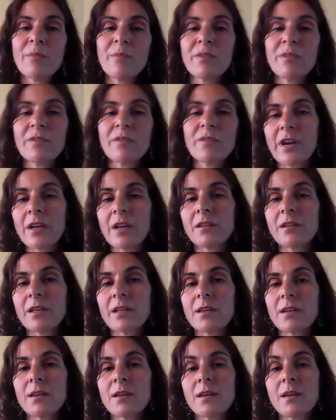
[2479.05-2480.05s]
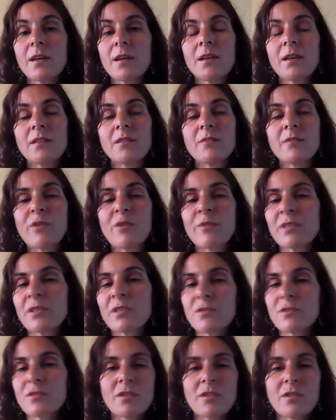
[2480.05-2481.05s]
But frankly, the
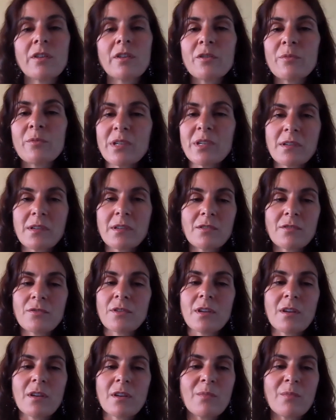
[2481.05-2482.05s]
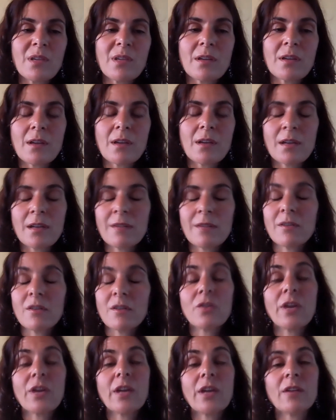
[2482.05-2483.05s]
moment you start your business, there's going to be an
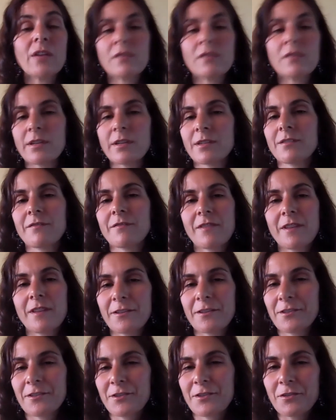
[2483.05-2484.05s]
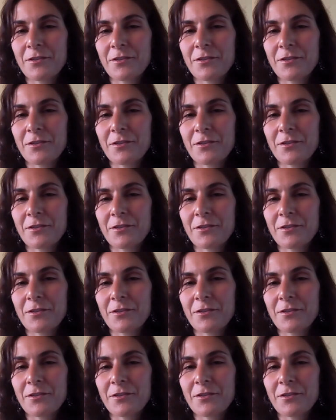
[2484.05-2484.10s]
even greater list of things to